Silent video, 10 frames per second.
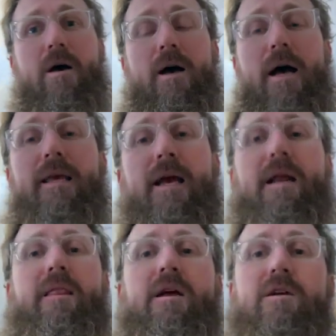I get
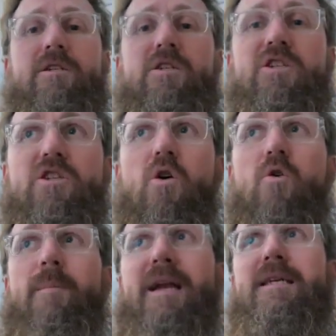it. There's so
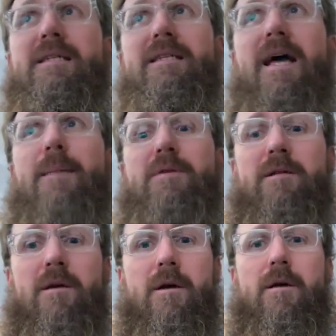many
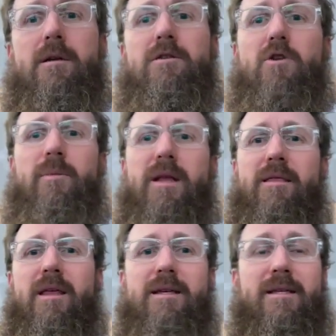steps, so many
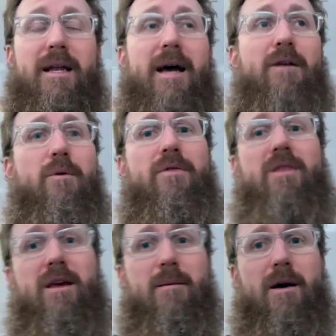things that I don't
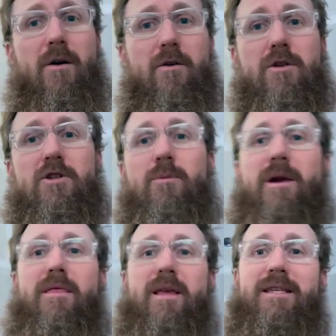think about, or so
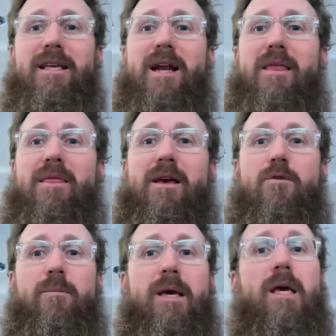many things that I think
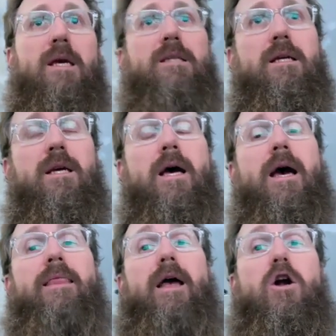will be easy
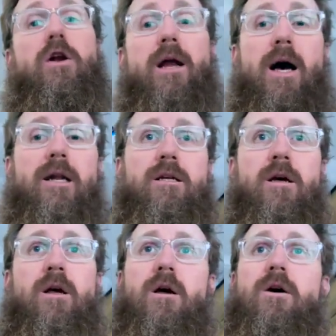and they're not.
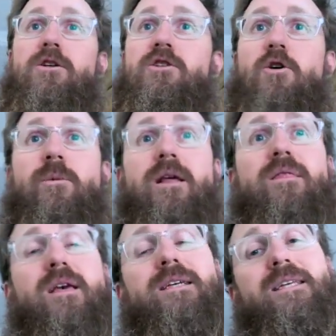So many
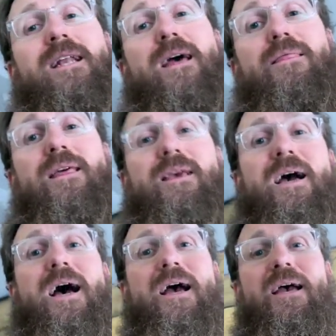things that I
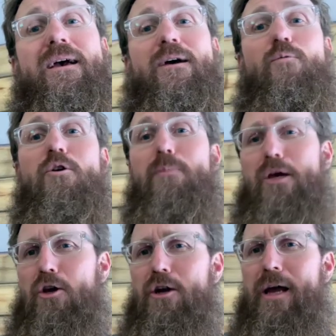think I will be
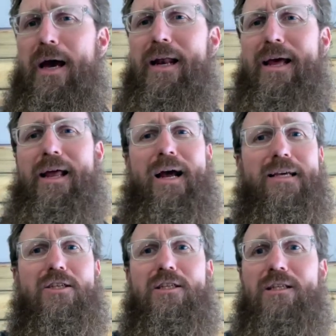good at and I
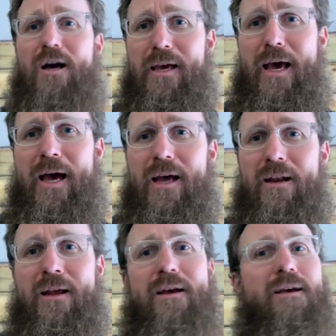suck at.